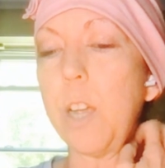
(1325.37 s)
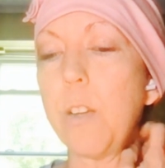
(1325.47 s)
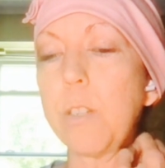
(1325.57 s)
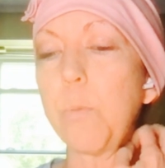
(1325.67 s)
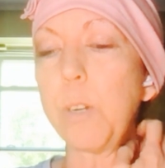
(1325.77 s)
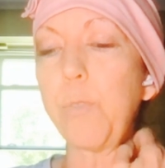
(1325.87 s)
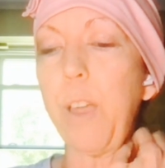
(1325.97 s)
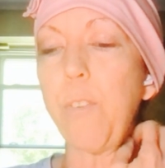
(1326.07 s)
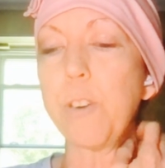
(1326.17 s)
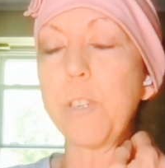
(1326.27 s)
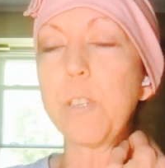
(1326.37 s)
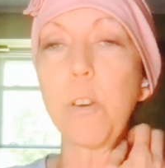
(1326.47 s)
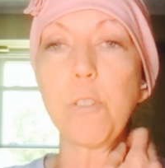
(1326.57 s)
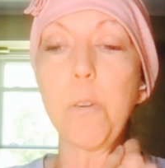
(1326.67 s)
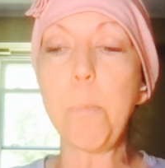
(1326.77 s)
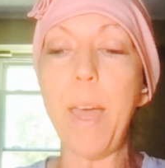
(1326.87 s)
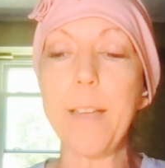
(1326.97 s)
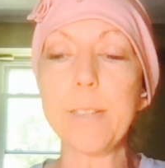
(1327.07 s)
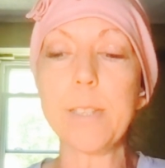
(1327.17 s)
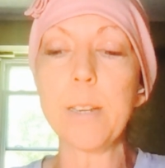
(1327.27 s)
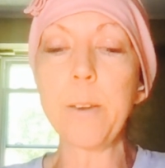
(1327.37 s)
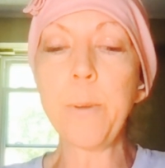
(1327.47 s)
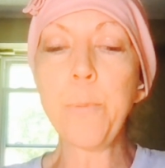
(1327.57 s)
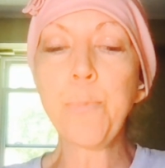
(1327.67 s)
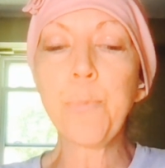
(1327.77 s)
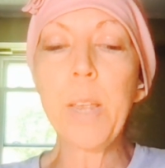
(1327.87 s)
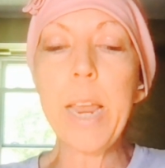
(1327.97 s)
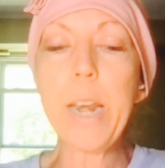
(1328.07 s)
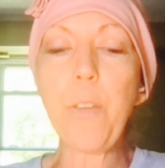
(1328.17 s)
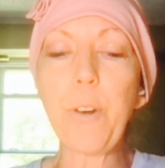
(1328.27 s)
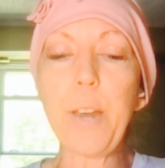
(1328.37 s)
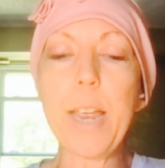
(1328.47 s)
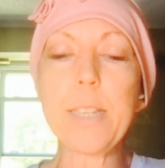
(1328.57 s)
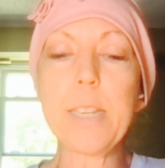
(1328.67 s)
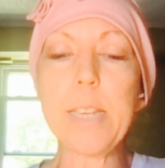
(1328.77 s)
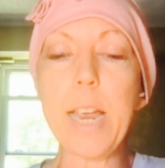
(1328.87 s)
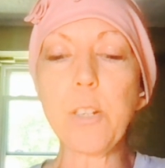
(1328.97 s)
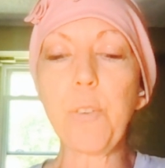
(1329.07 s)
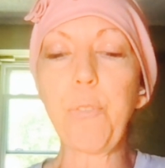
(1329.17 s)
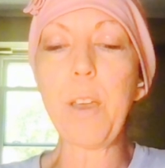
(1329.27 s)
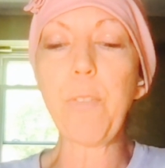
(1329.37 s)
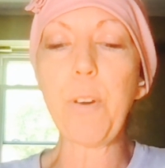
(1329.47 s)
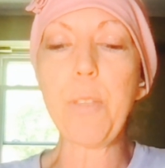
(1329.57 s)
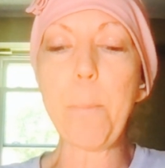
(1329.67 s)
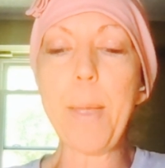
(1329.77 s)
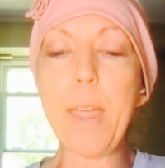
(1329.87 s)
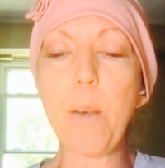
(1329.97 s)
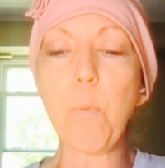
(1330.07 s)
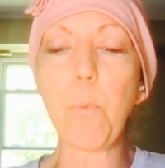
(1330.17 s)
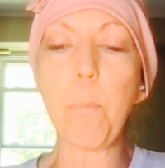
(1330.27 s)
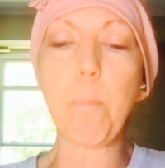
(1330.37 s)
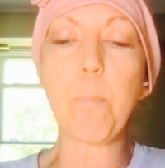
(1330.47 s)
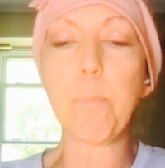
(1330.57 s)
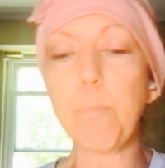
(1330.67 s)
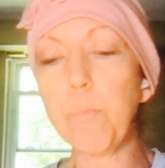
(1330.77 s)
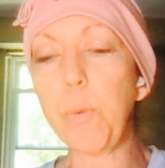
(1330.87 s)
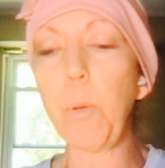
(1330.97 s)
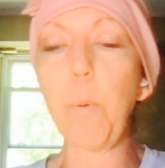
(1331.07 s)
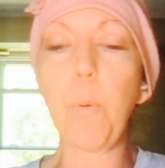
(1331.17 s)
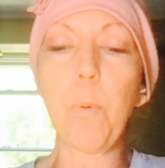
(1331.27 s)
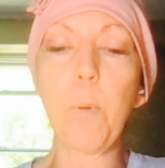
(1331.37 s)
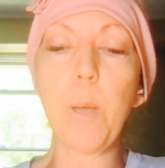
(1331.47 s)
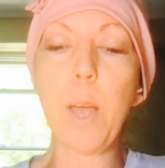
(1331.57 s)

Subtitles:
those, which flavors suit you best. In other cases, extra flavor in the pan will